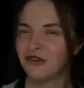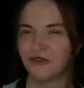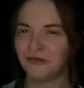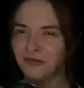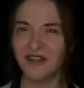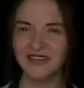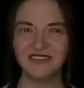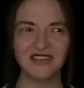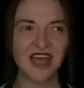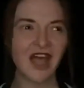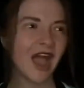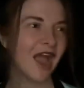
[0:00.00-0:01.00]
Fun
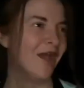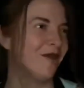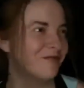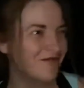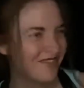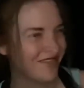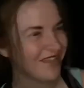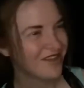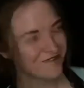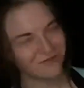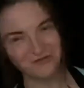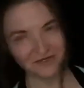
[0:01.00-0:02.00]
times.
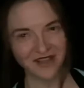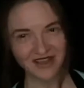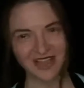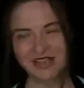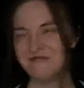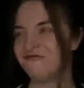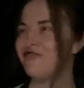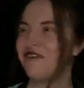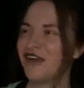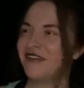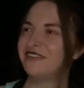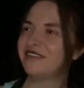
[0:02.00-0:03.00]
Fucking
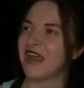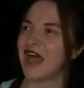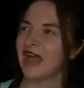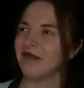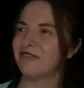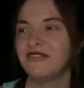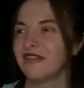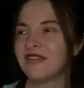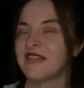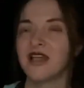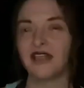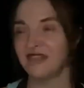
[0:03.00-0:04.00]
fun times.
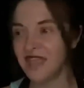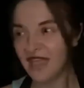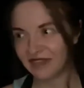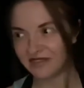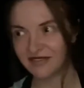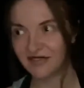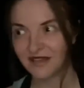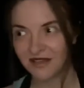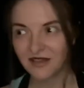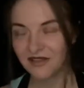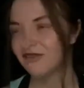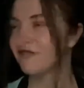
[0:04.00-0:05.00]
Just, yes.
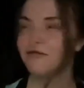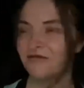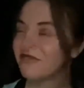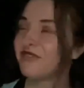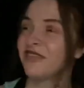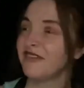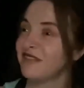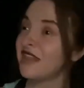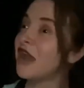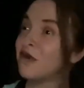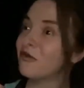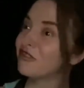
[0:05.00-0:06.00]
This is
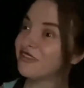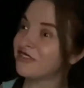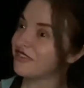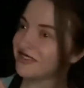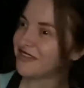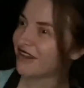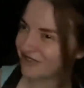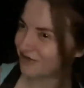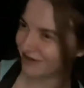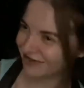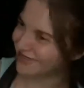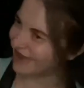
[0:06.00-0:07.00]
how I wanted to start
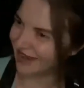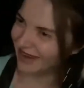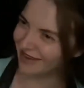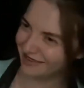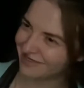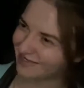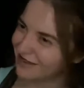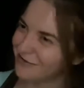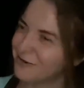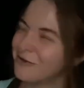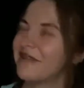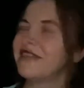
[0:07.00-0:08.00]
my day. This
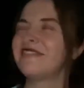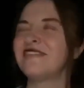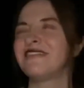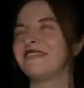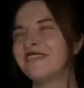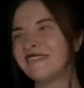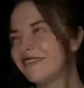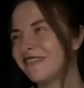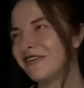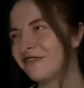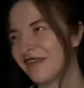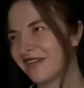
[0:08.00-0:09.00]
level is just starting
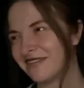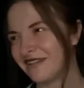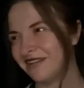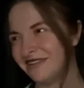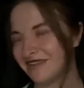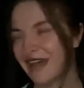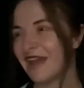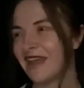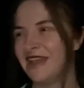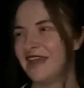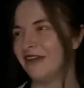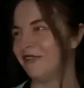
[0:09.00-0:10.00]
off excellent. I
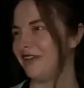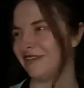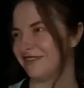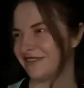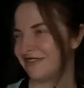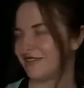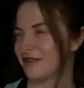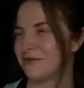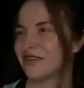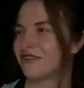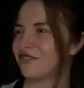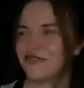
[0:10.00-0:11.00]
love it. There's so much